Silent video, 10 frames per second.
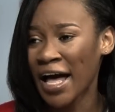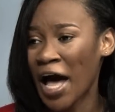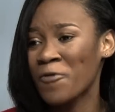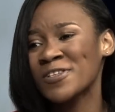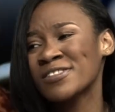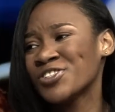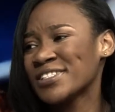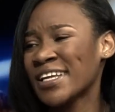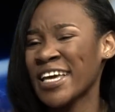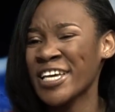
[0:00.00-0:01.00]
I wasn't just
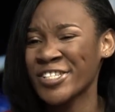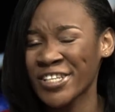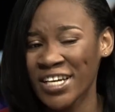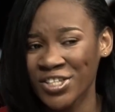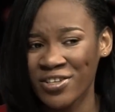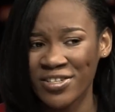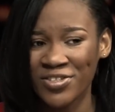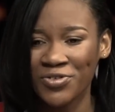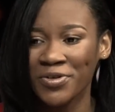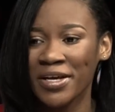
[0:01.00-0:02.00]
an international
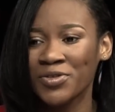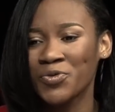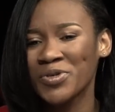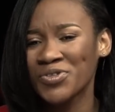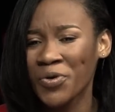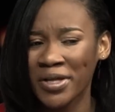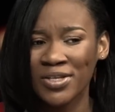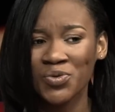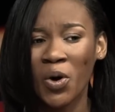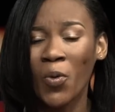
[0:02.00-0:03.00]
student who was going
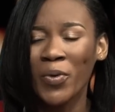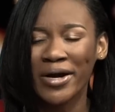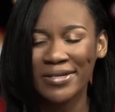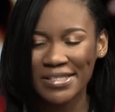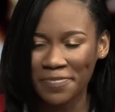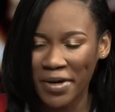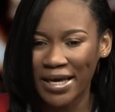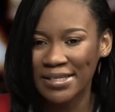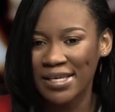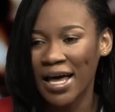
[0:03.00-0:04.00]
into a weird
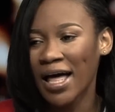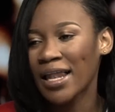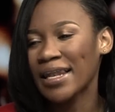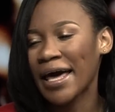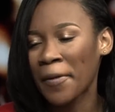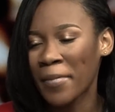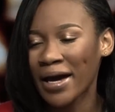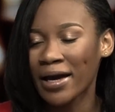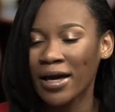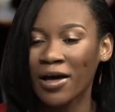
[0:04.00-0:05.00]
space. Like,
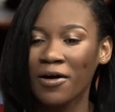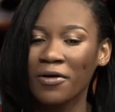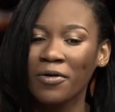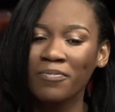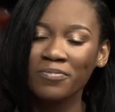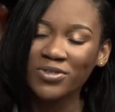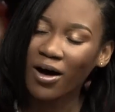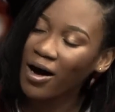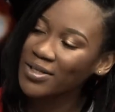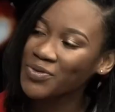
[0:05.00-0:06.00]
my
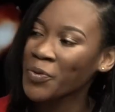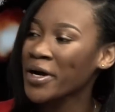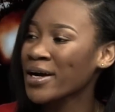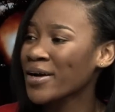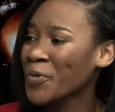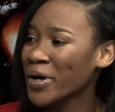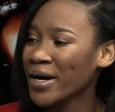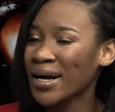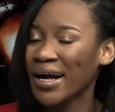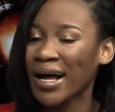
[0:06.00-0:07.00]
thoughts
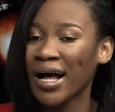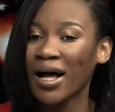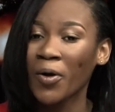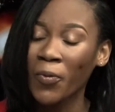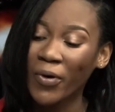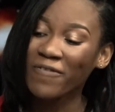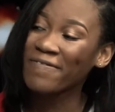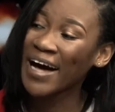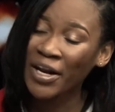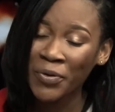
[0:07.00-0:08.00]
were
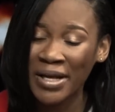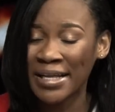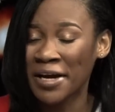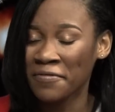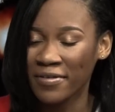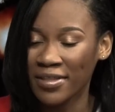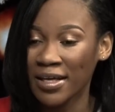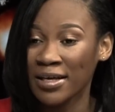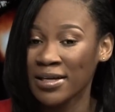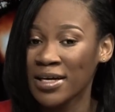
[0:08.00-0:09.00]
valued and
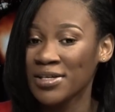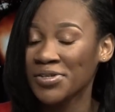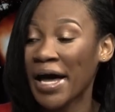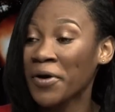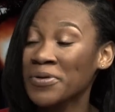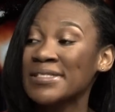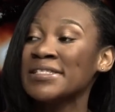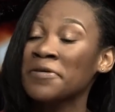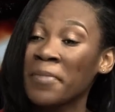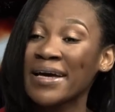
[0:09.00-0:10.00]
everything. So I could
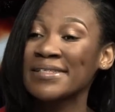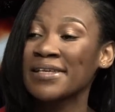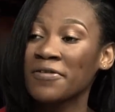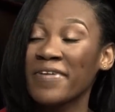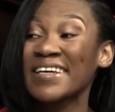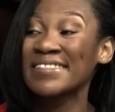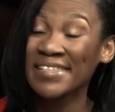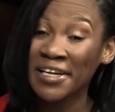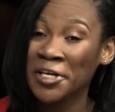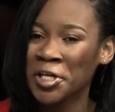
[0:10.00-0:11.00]
see myself
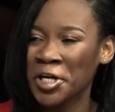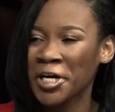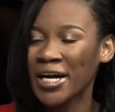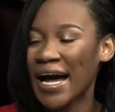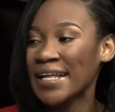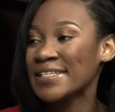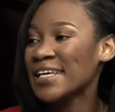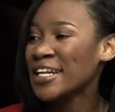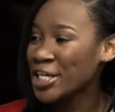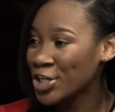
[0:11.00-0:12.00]
excelling there, and it's a
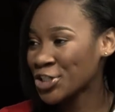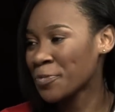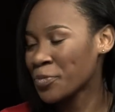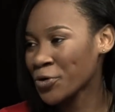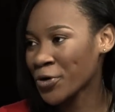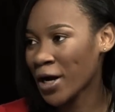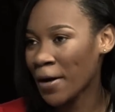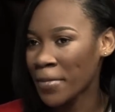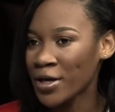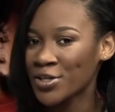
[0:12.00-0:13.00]
leadership
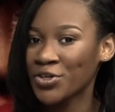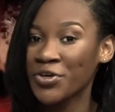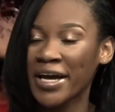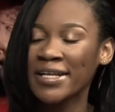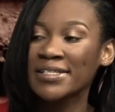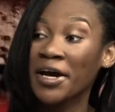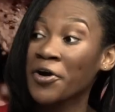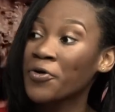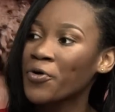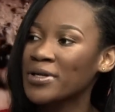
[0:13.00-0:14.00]
program. So their entire
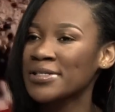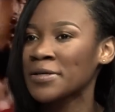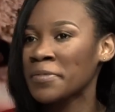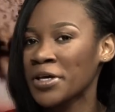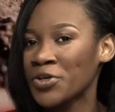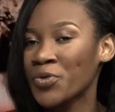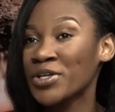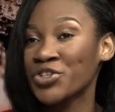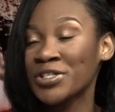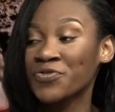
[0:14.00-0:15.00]
goal is to make you a
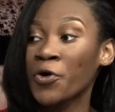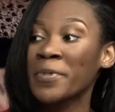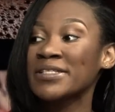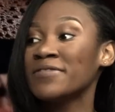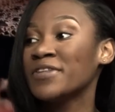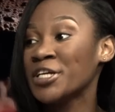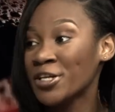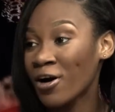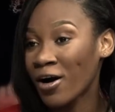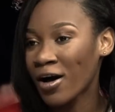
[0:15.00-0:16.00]
transformative
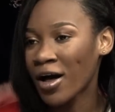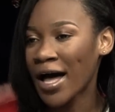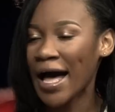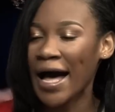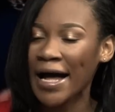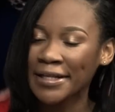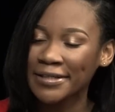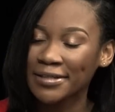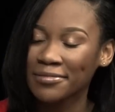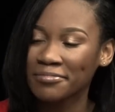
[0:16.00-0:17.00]
leader.
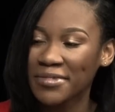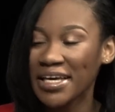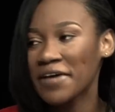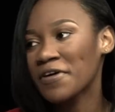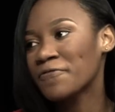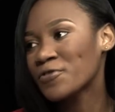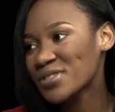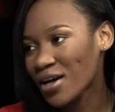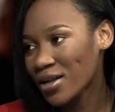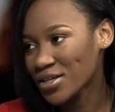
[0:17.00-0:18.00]
And they gave a full
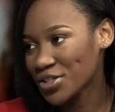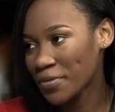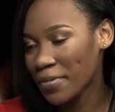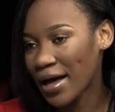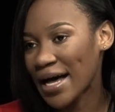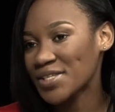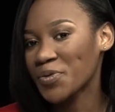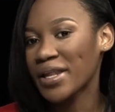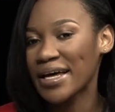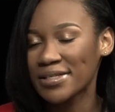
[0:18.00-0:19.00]
scholarship, as
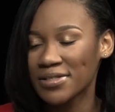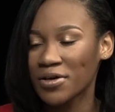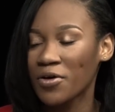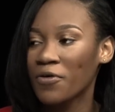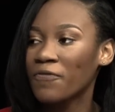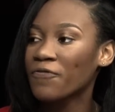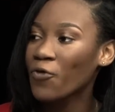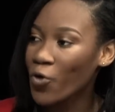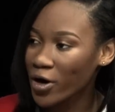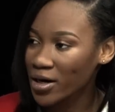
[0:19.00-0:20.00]
well as
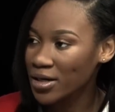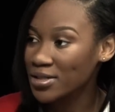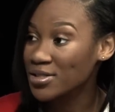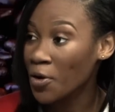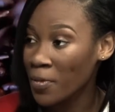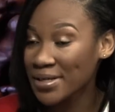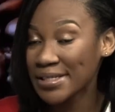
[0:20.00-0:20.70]
4 summers.